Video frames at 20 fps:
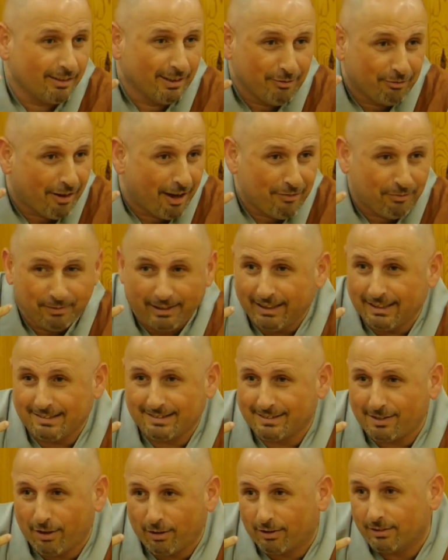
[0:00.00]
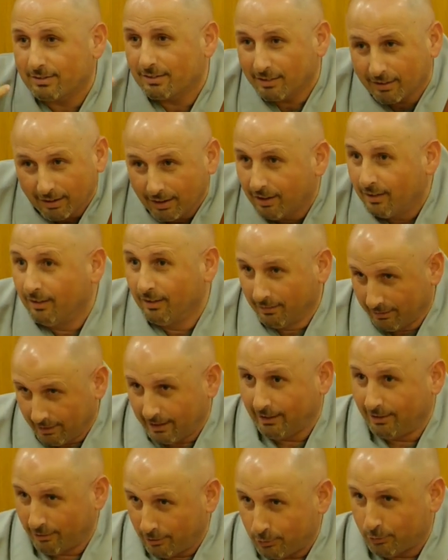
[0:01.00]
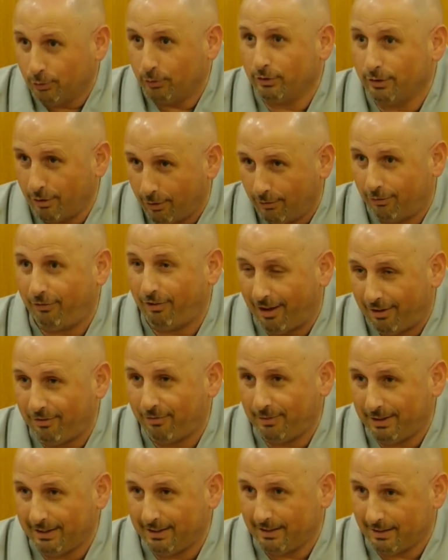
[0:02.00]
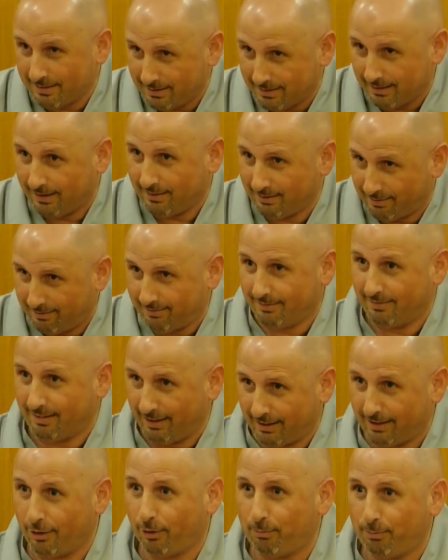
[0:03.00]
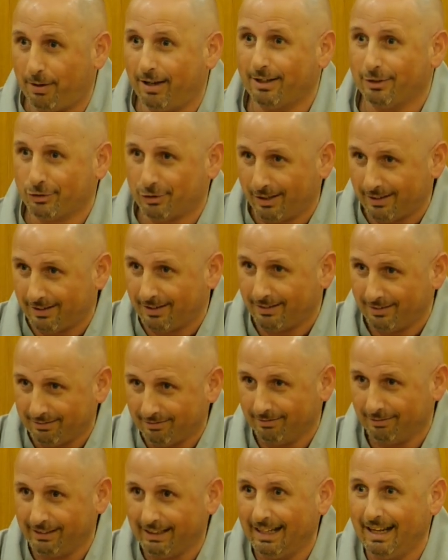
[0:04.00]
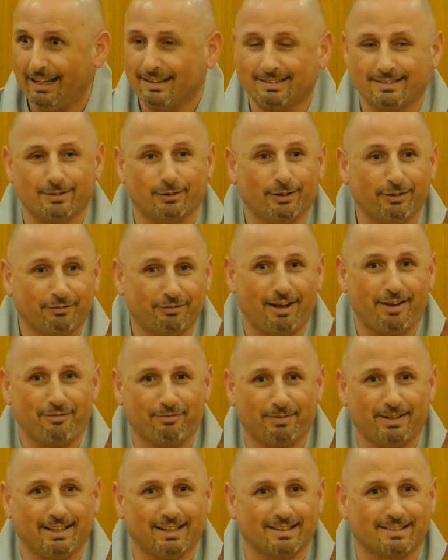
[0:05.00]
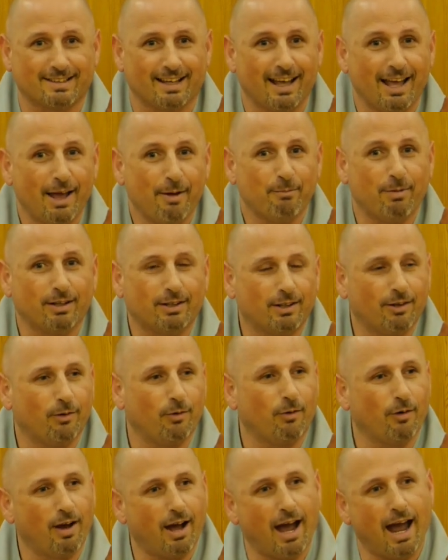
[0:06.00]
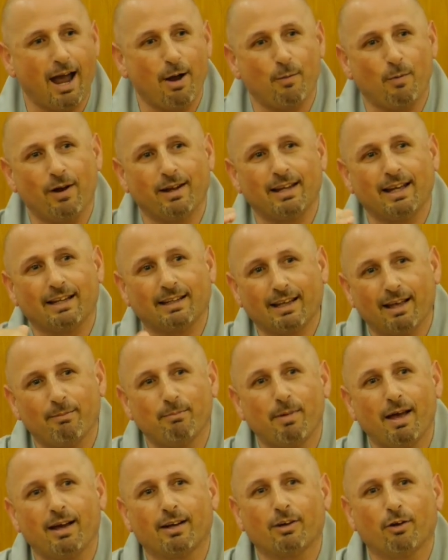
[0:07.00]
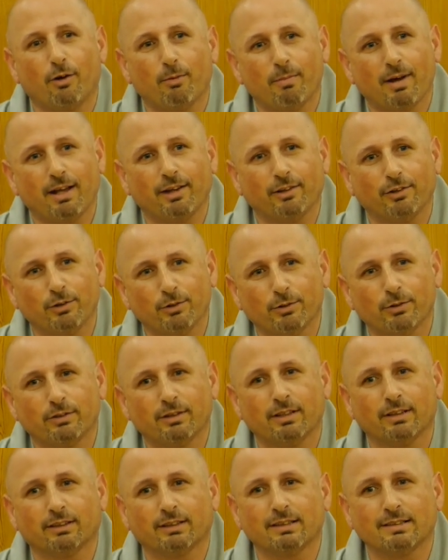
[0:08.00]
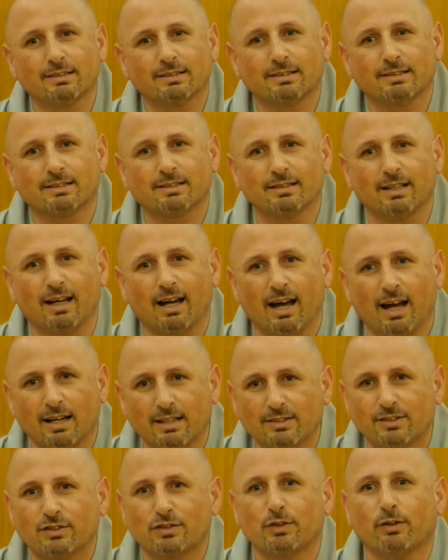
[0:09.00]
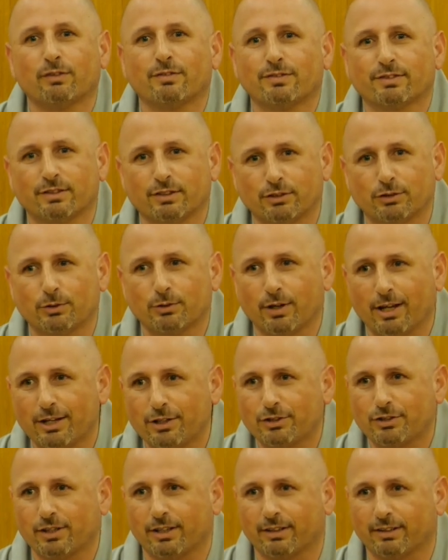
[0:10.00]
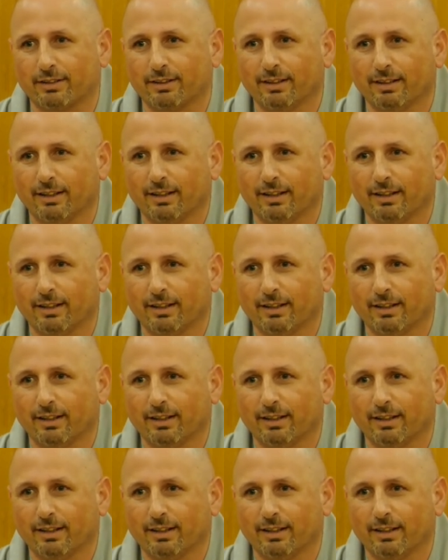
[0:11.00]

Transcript: only five minutes talk. So endure your five minutes and take your patient and relax, only five minutes. But when I come back home, I knew there is unsolved situation.